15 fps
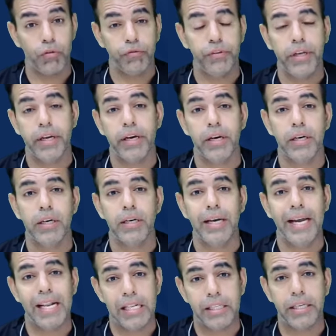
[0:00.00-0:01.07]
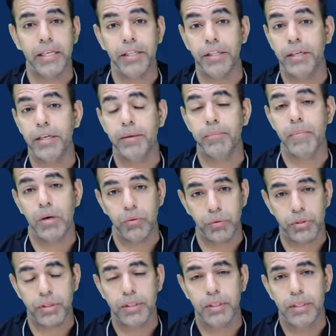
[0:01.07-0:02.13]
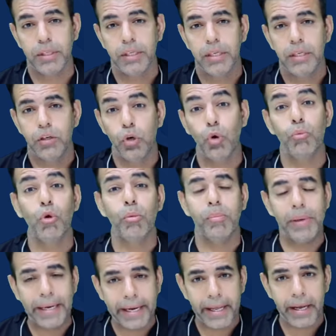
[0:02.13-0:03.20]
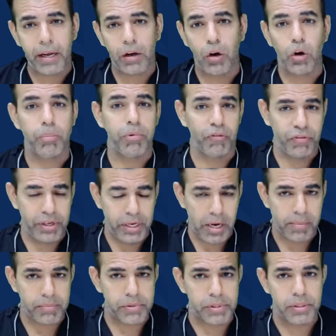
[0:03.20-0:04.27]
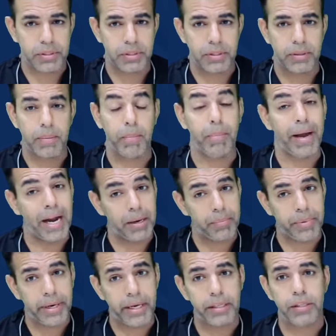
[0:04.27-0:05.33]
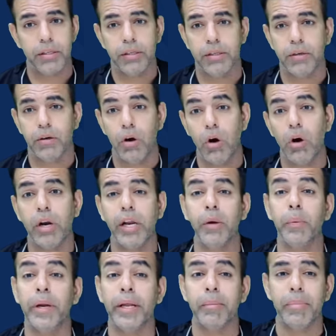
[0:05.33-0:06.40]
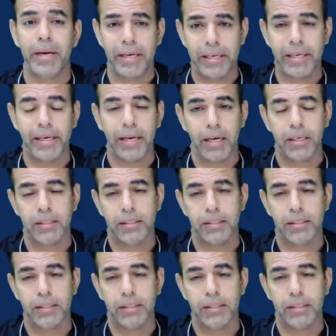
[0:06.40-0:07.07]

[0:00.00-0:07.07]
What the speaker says: their health in their mouth. No more bleeding or puffy gums, bad breath, or invading bacteria.